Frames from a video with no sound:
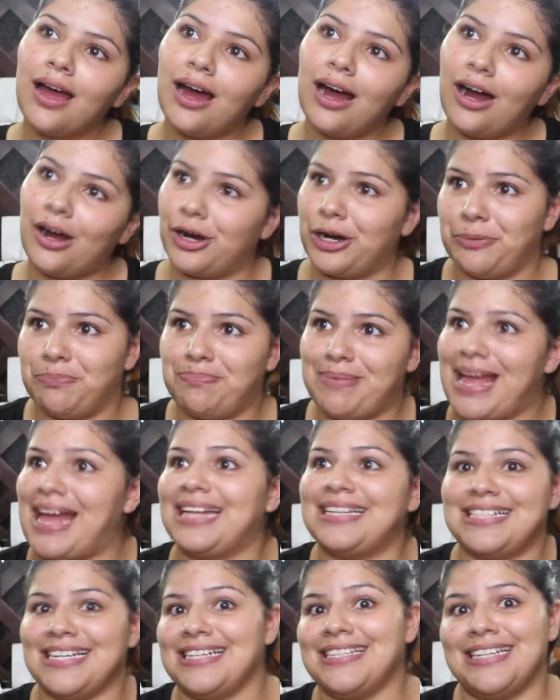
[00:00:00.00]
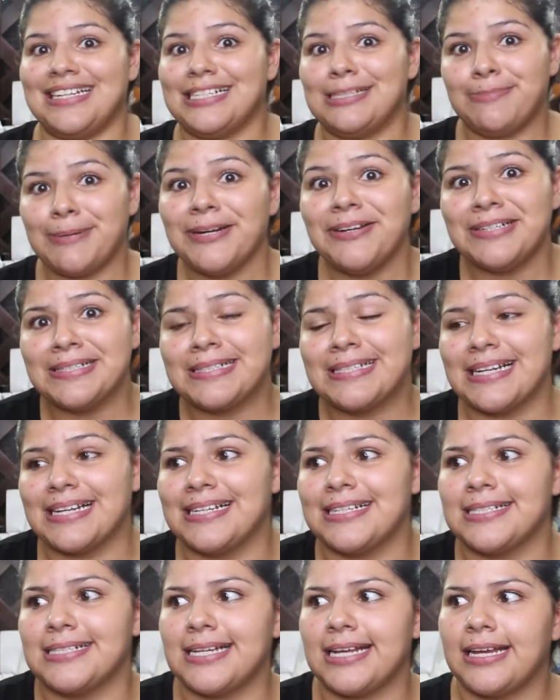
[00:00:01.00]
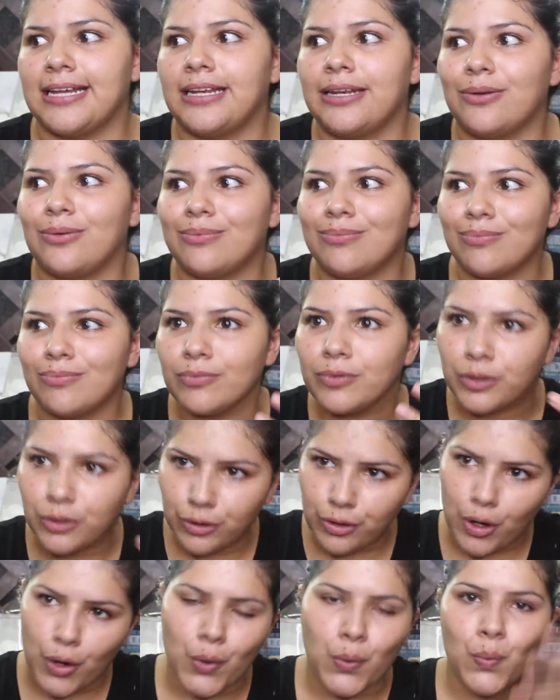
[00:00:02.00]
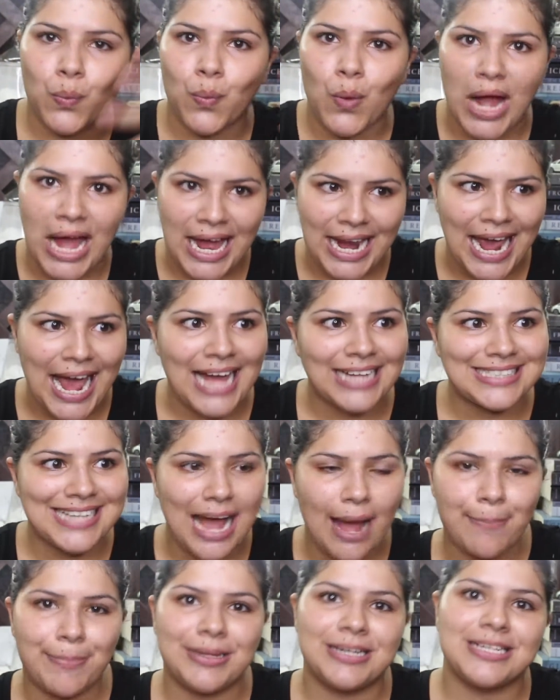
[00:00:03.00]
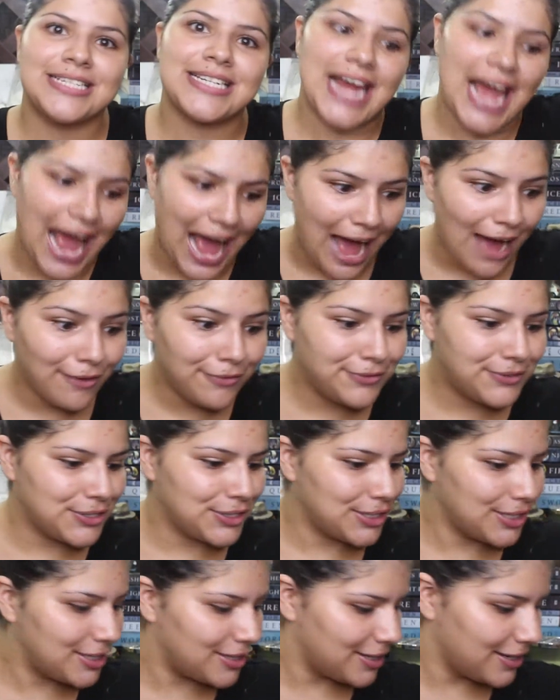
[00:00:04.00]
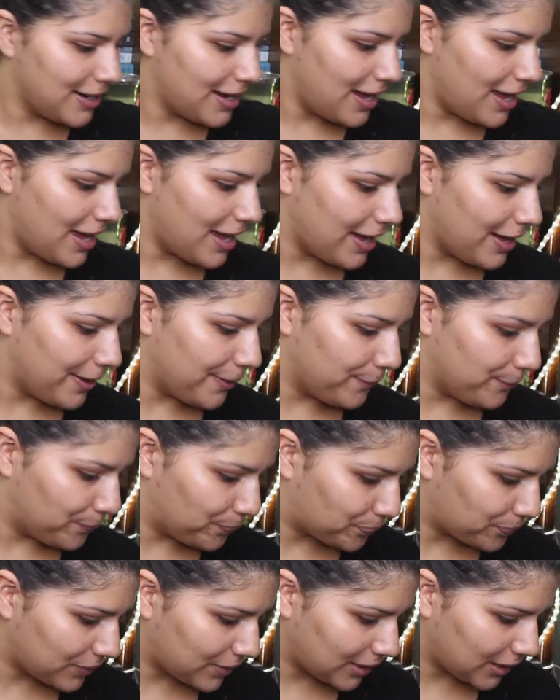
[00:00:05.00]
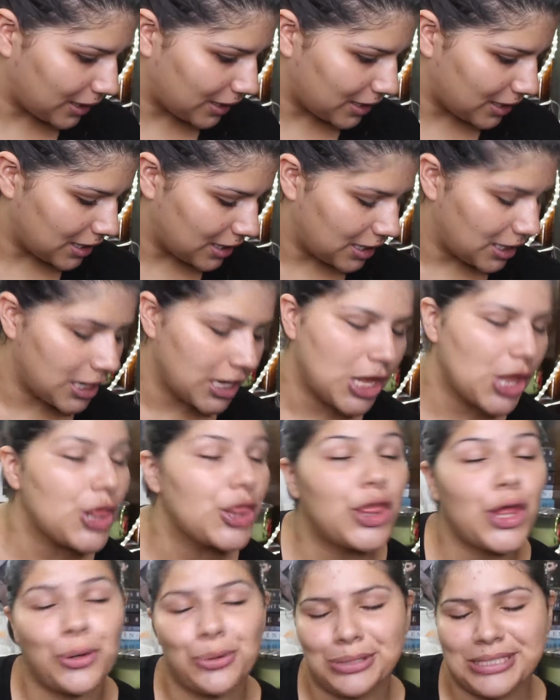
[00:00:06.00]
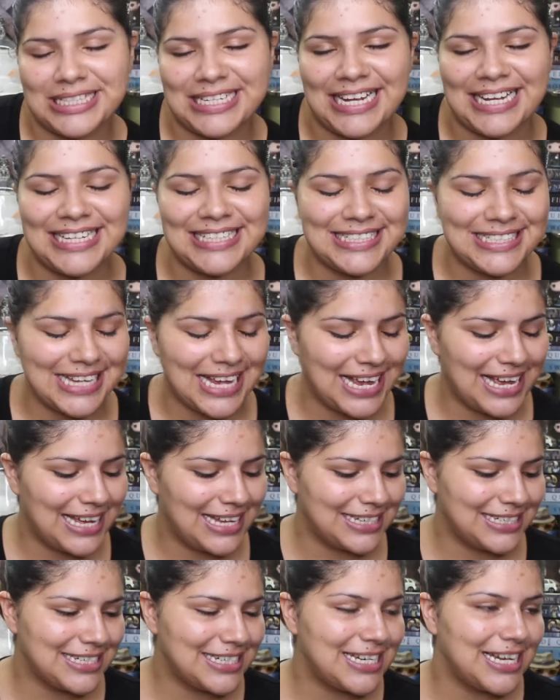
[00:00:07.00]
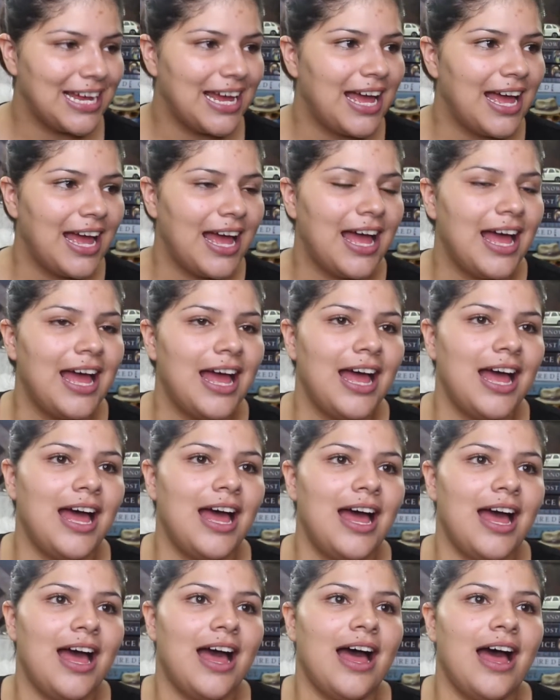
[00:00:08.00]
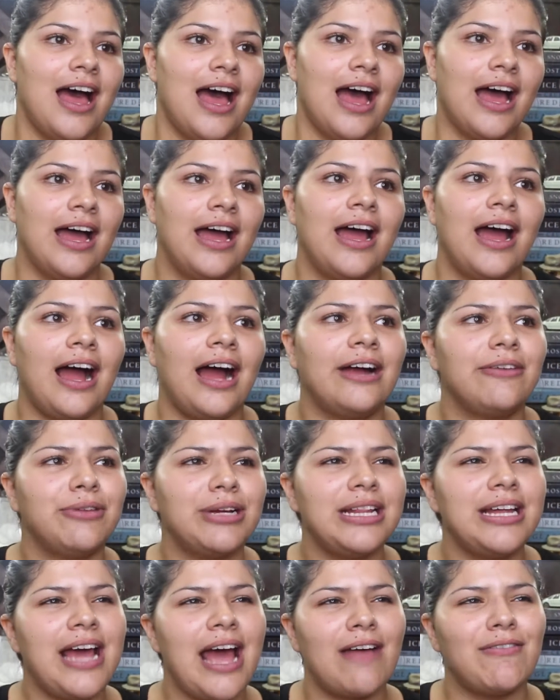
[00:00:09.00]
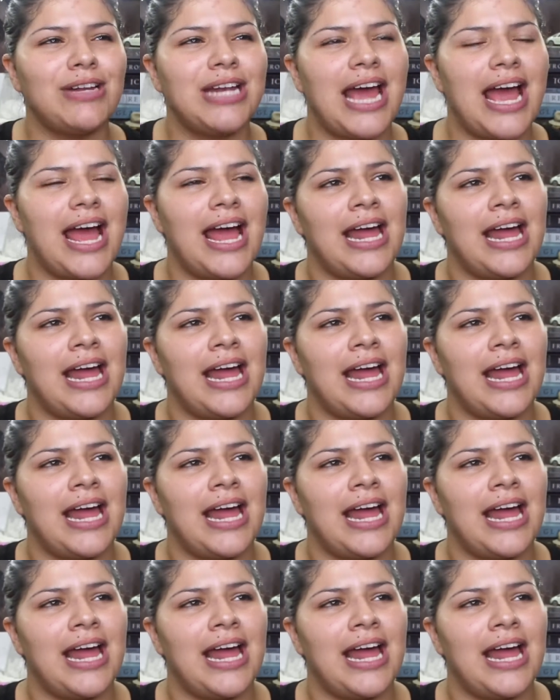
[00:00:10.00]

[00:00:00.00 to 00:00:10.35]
our bad date experiences and what has happened after those dates. And I really haven't